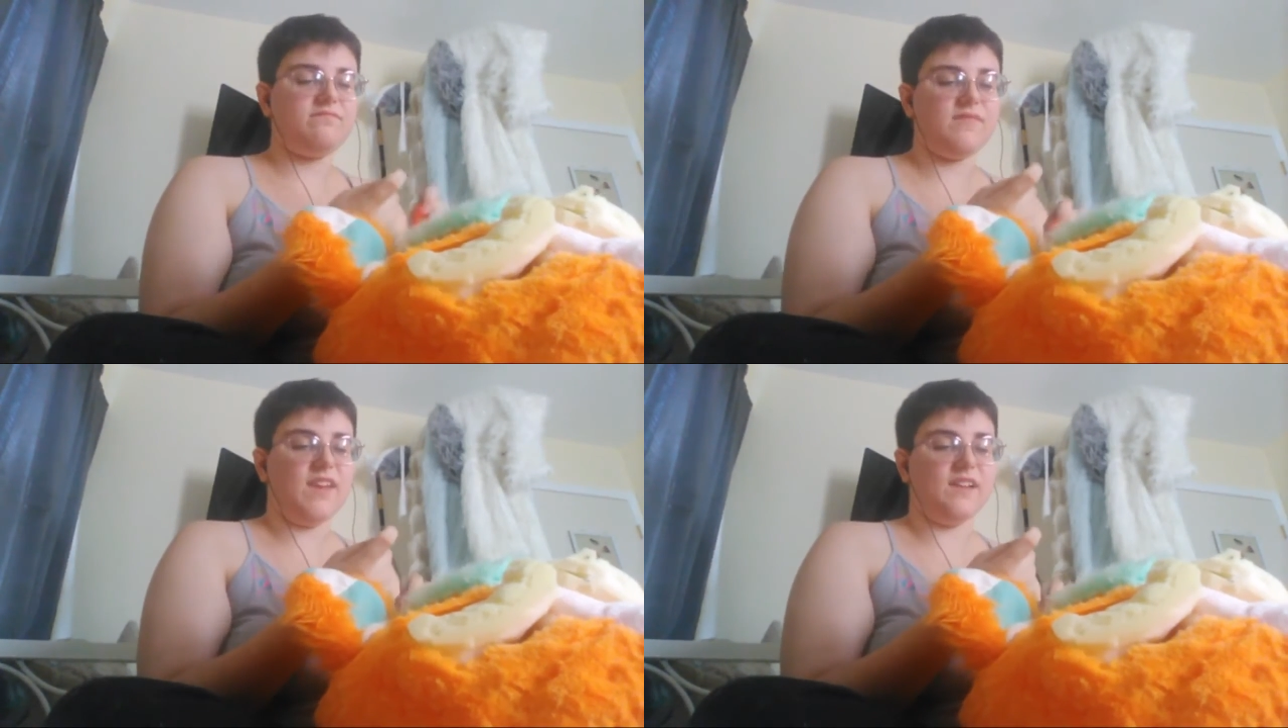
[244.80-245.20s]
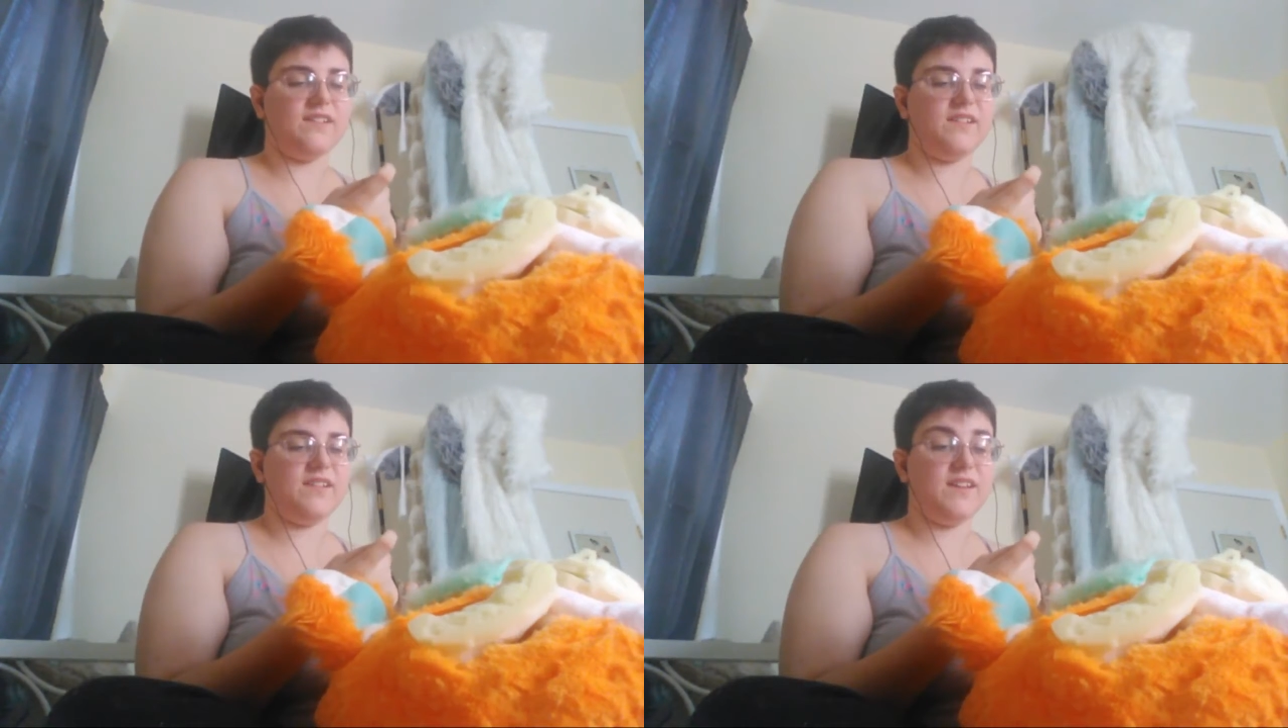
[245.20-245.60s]
yeah.
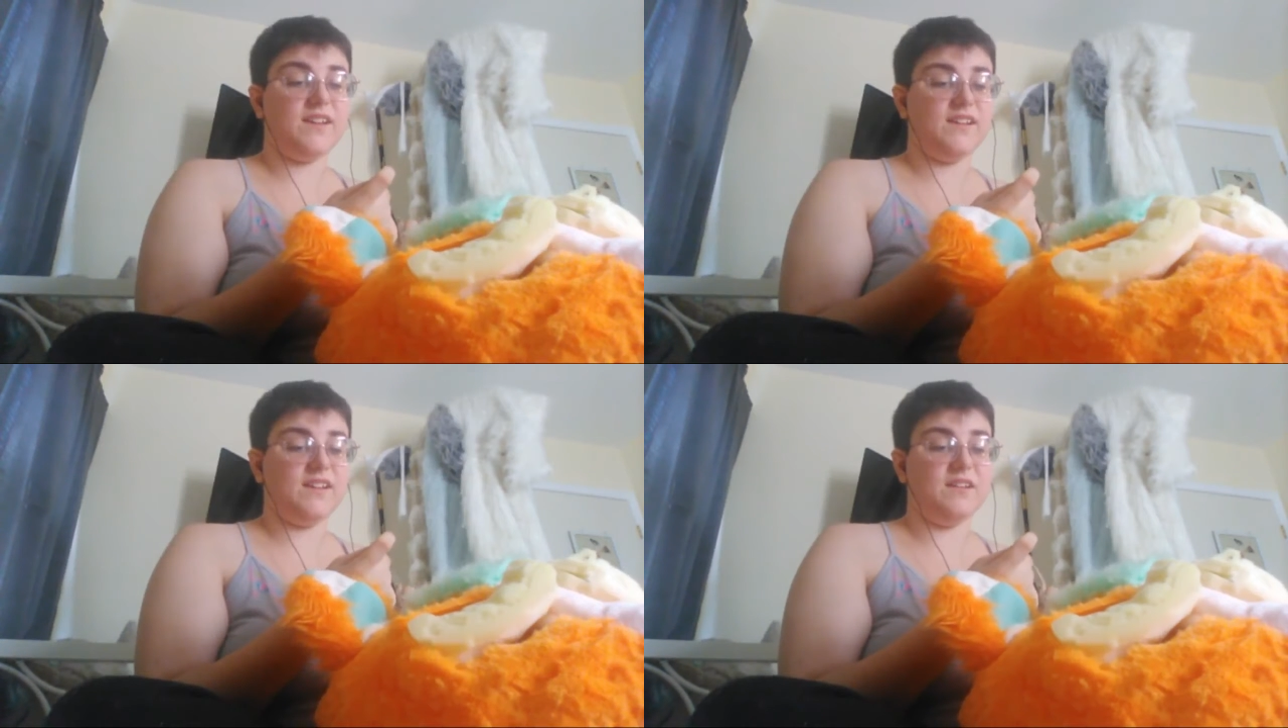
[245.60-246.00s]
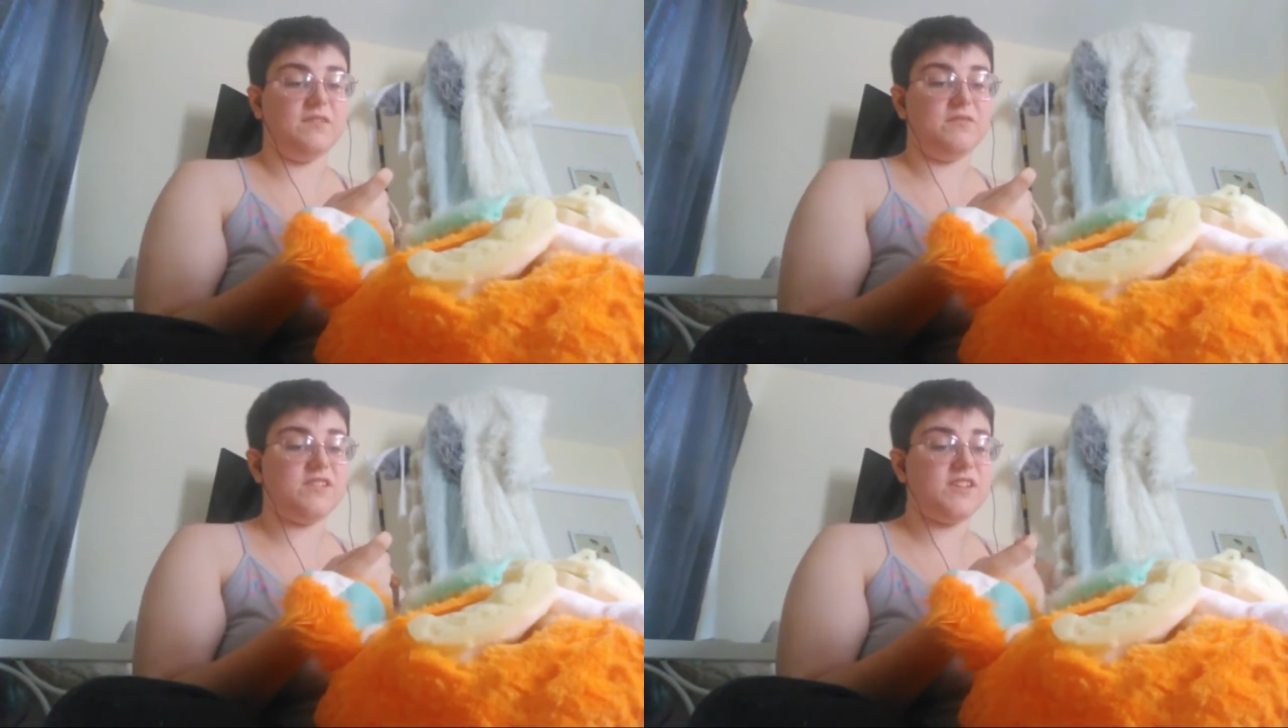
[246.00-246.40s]

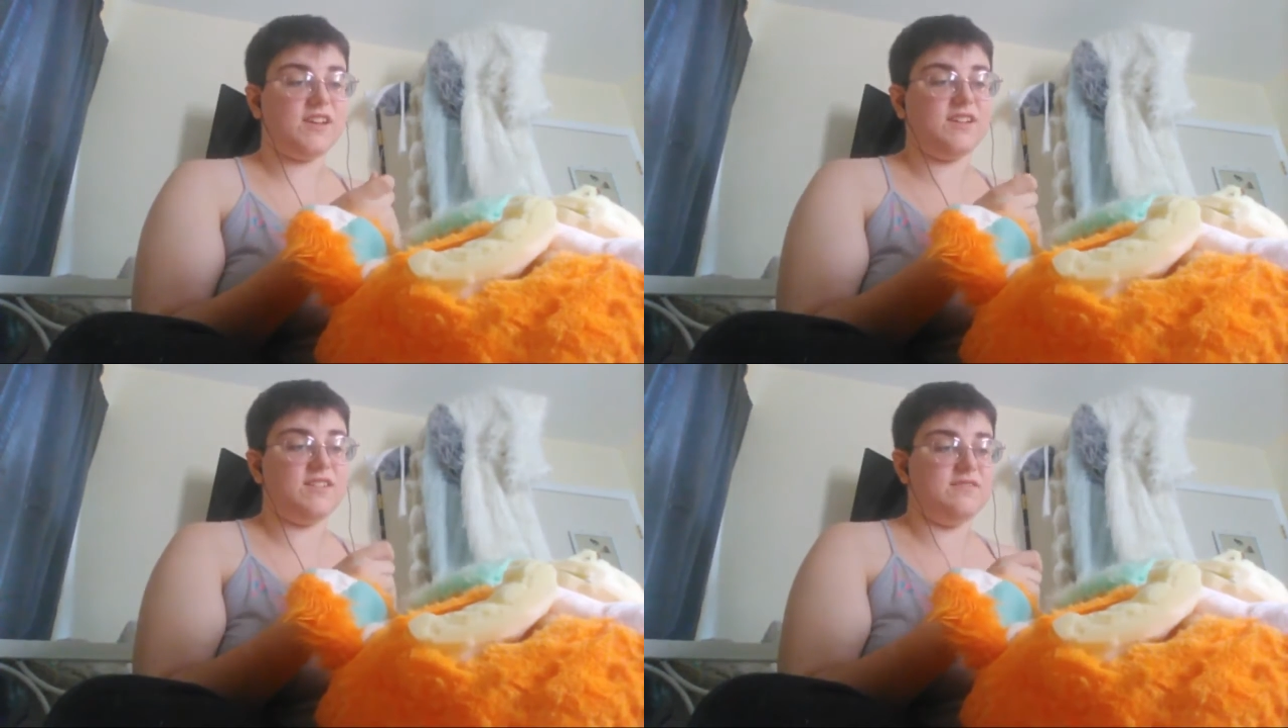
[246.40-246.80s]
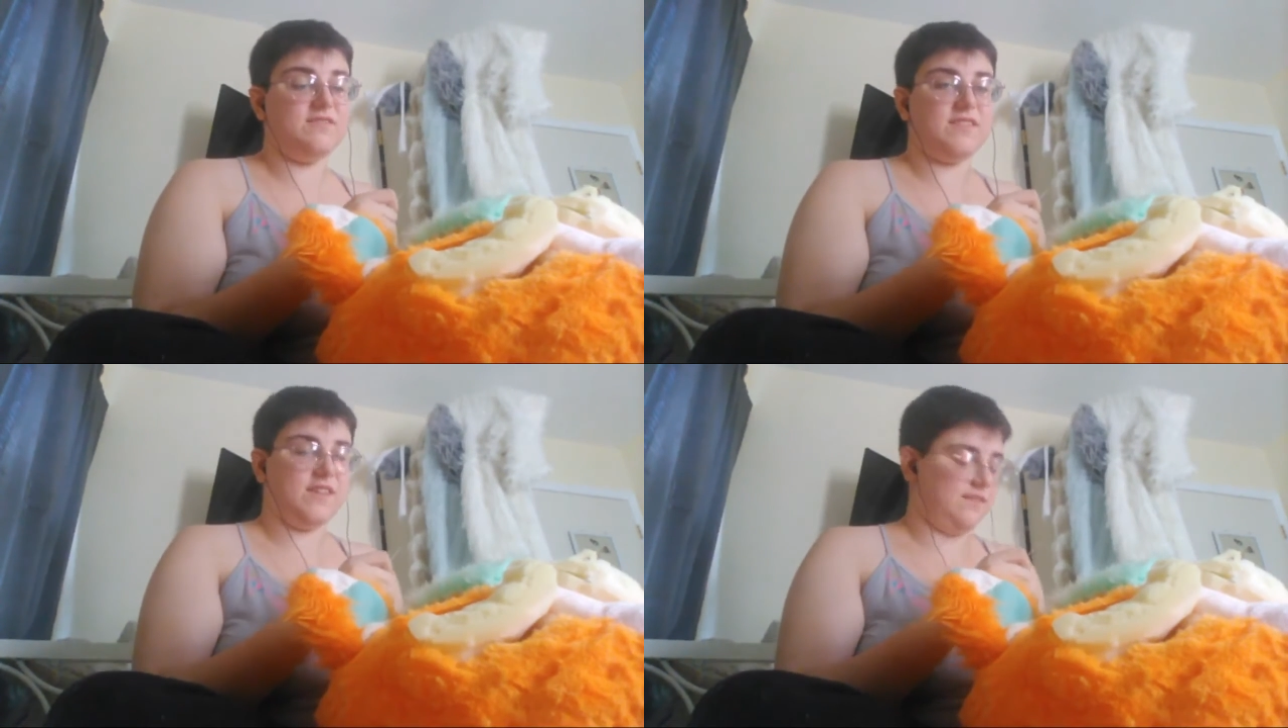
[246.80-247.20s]
I wish I could
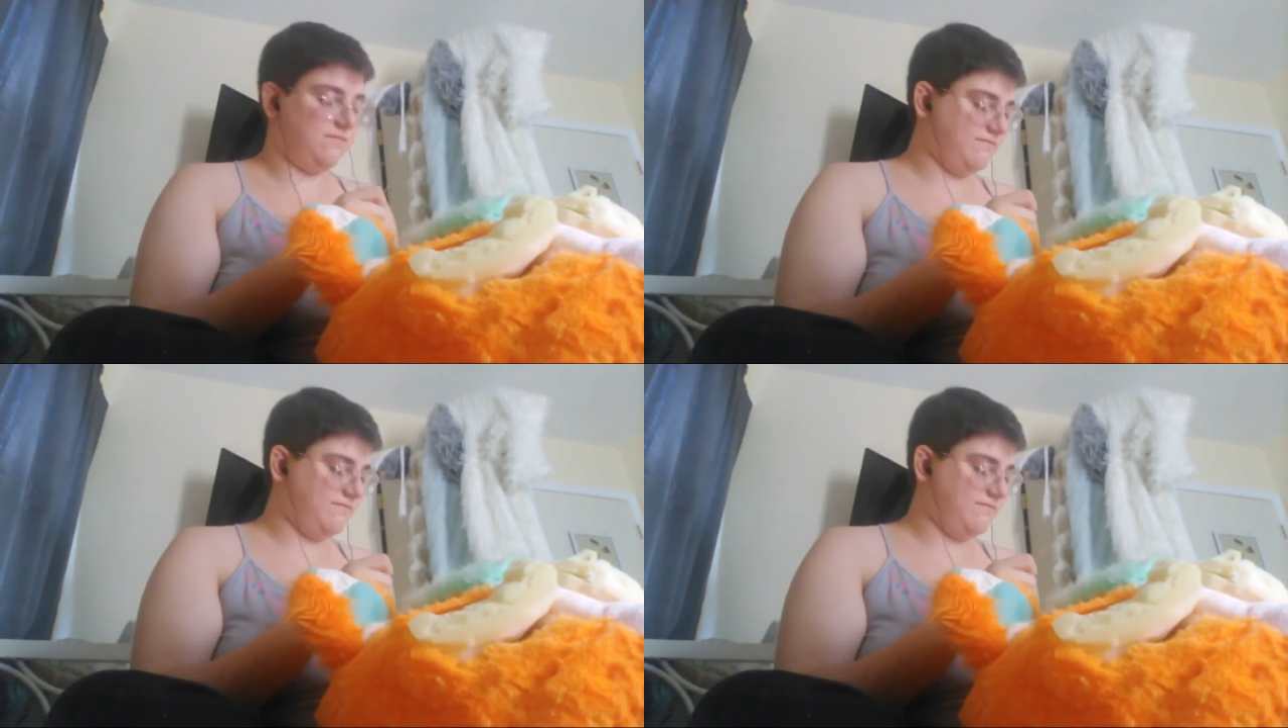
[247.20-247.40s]
use like